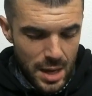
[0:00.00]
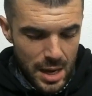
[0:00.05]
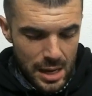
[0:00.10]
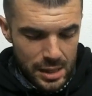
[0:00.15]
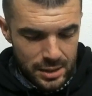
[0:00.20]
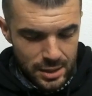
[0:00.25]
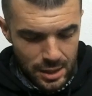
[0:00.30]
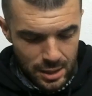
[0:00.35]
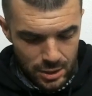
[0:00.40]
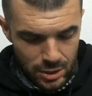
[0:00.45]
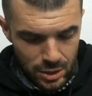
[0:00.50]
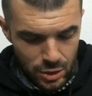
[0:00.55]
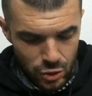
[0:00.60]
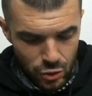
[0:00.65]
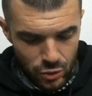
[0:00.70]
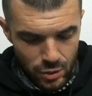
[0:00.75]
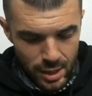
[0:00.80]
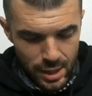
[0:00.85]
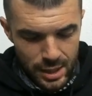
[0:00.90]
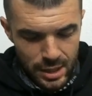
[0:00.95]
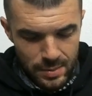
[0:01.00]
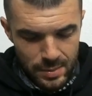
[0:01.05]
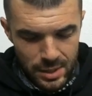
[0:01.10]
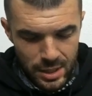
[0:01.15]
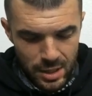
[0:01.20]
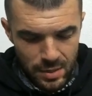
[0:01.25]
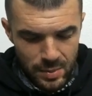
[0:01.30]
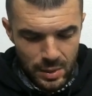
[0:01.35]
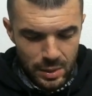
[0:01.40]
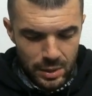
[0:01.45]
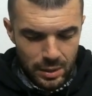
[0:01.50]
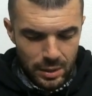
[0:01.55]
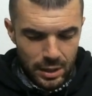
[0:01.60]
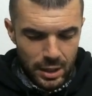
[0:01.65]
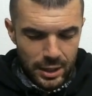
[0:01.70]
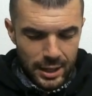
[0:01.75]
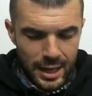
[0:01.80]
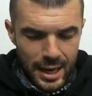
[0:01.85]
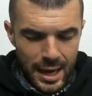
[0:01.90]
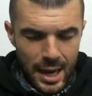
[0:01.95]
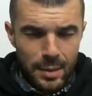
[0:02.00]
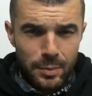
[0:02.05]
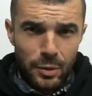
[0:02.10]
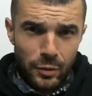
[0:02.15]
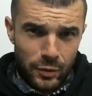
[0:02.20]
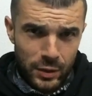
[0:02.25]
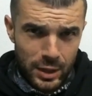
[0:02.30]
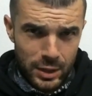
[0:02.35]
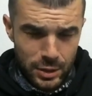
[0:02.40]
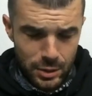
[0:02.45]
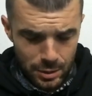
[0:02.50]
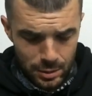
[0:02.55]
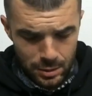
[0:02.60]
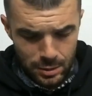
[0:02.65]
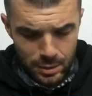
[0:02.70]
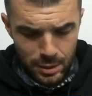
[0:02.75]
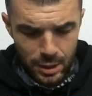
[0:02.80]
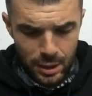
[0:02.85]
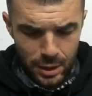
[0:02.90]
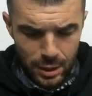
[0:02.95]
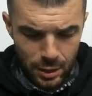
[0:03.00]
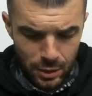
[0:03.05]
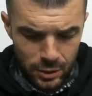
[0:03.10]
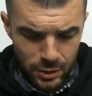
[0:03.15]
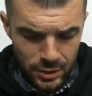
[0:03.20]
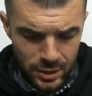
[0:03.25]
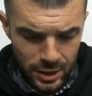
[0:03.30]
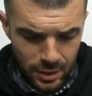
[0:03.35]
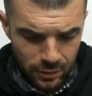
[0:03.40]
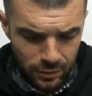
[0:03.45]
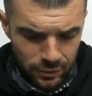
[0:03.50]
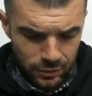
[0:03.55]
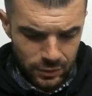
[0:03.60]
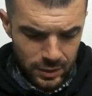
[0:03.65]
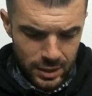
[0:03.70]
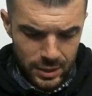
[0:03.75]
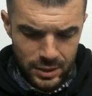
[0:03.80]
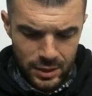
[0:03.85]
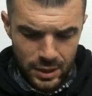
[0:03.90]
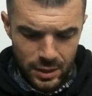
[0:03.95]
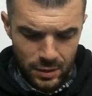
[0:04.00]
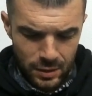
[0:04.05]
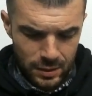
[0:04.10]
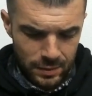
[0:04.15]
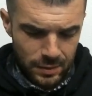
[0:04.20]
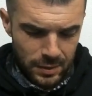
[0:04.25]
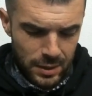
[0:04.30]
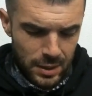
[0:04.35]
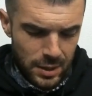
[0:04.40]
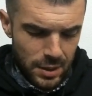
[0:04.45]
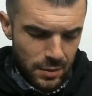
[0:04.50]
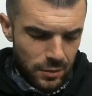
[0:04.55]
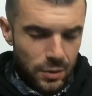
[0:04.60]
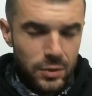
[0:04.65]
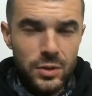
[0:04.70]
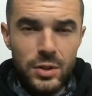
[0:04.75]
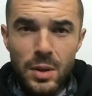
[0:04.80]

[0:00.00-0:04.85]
It's like she's training to become a, a cat professor uh, herself, etc., for